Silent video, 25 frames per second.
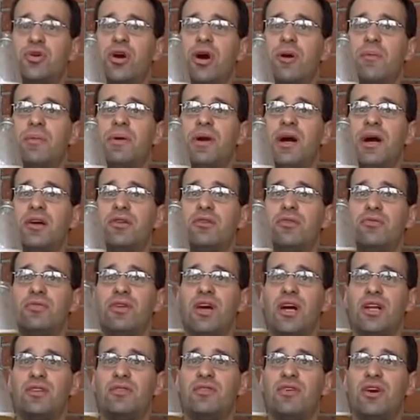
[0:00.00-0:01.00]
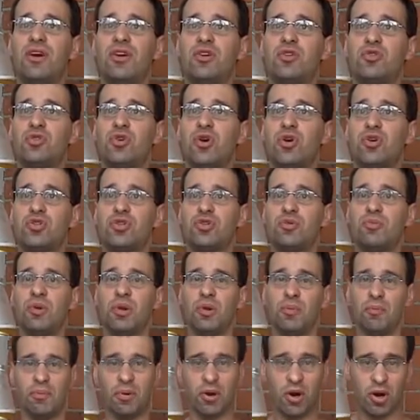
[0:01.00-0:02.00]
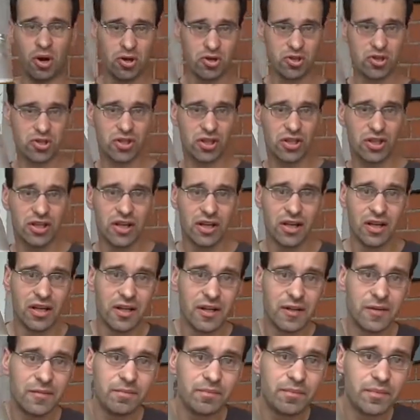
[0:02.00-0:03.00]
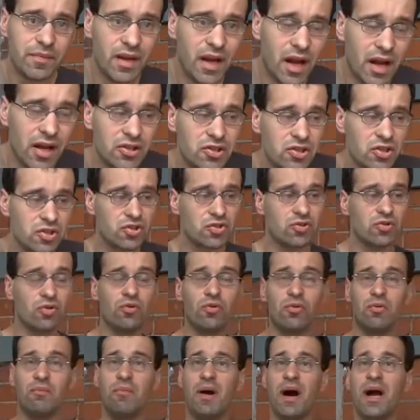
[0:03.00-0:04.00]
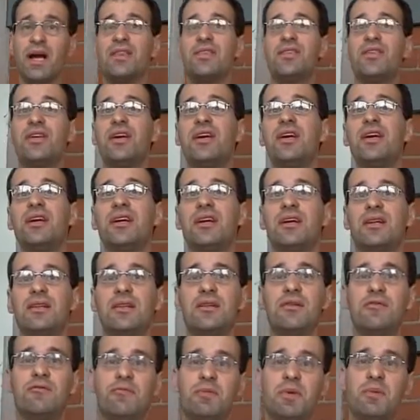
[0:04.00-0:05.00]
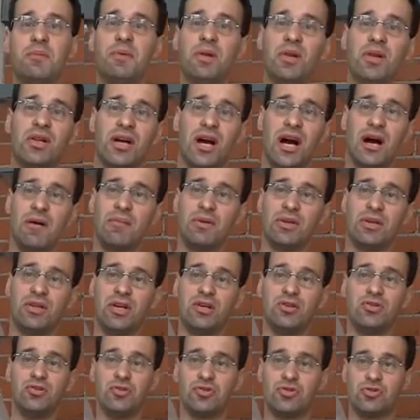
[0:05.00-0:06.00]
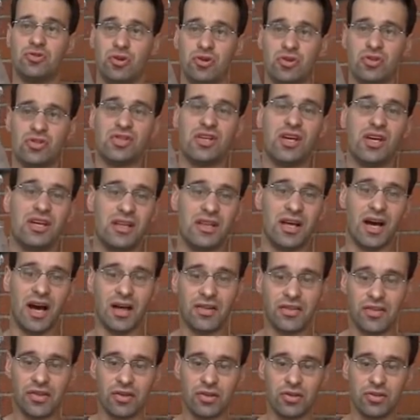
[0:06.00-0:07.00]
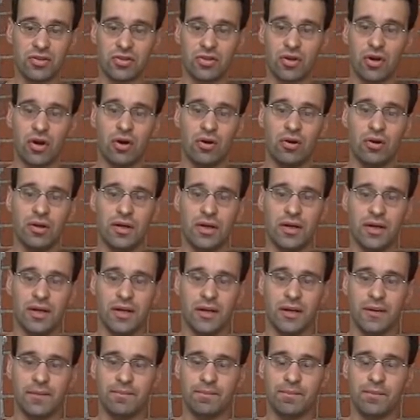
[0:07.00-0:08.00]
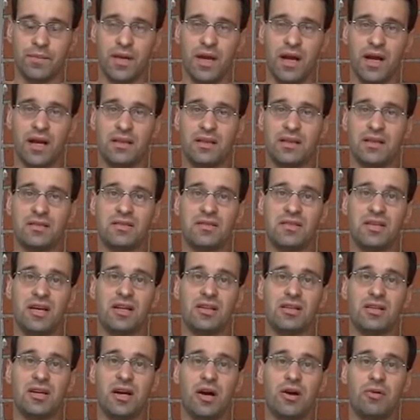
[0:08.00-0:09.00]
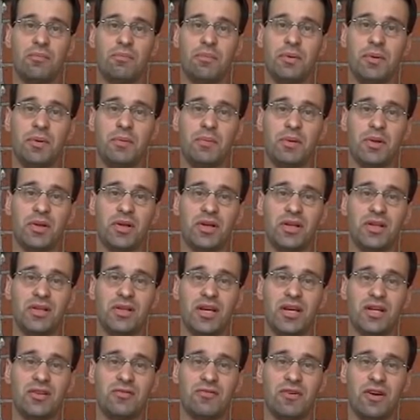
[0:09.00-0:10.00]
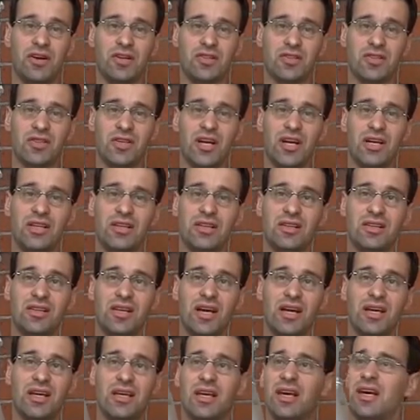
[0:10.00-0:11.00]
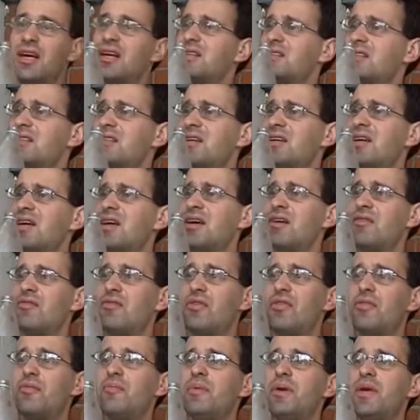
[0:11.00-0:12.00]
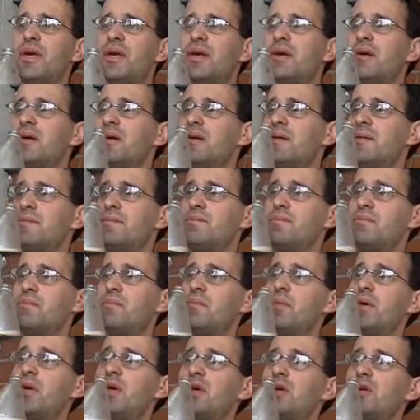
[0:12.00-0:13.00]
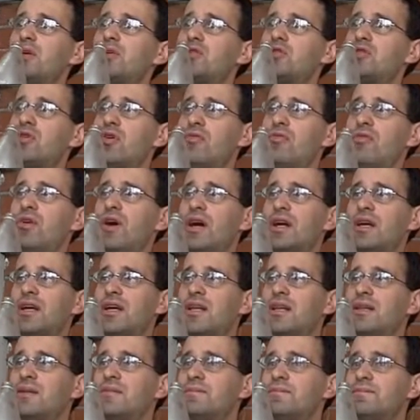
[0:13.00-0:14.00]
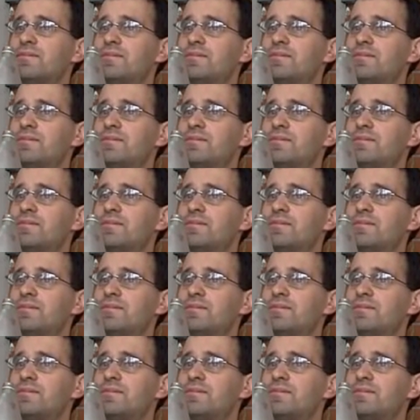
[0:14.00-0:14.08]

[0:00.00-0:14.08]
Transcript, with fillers: true I'm kind of not very sociable person I just do my thing and if people comment I just don't say nothing so I understand how people can get frustrated I guess with me being so fucking